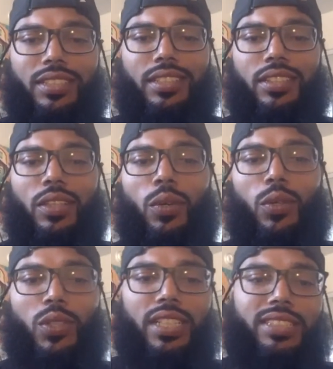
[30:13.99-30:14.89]

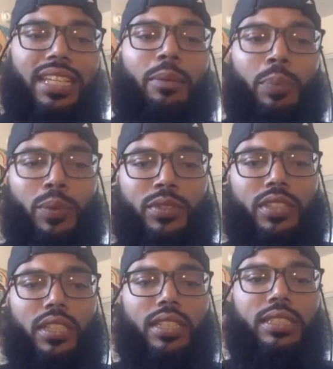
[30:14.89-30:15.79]
local example
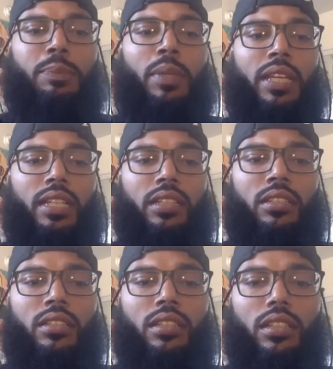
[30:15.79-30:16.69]
to
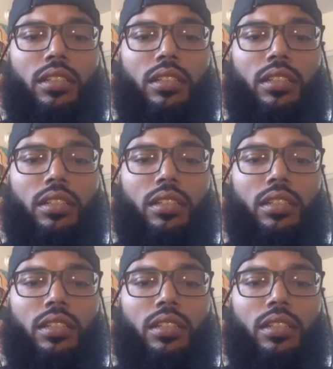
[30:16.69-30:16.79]
explain,